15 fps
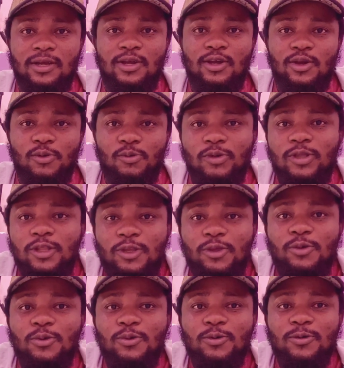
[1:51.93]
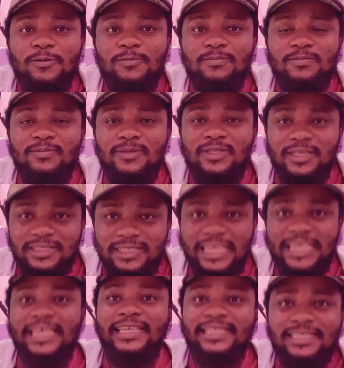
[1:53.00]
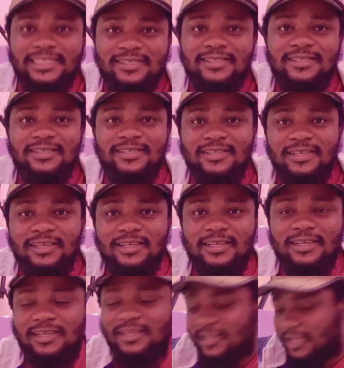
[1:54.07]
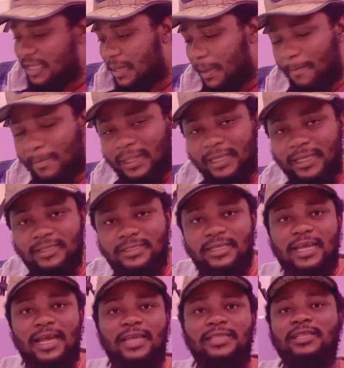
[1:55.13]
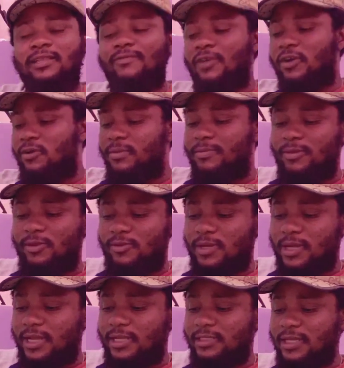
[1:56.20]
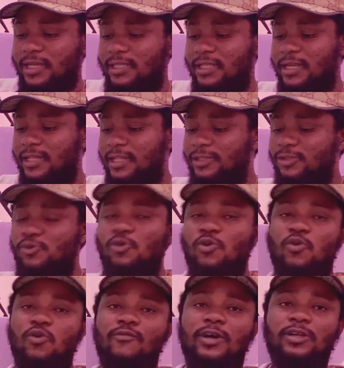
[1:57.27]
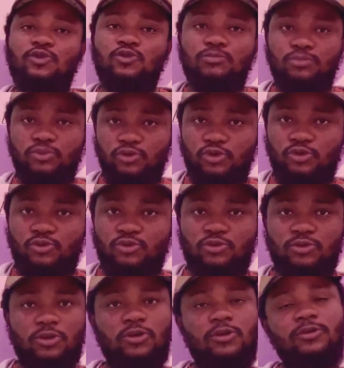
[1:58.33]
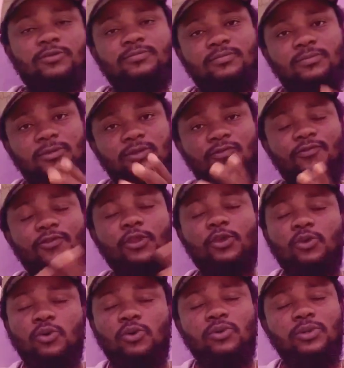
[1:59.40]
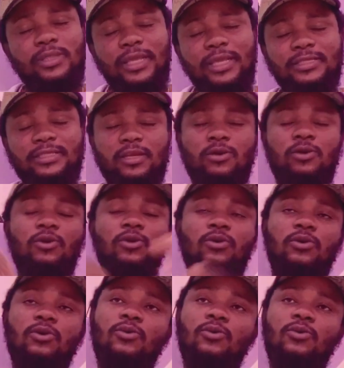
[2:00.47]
Will you take it? Please kindly leave your comment below, guys. And let's go over to Buju. You know, a few days ago, we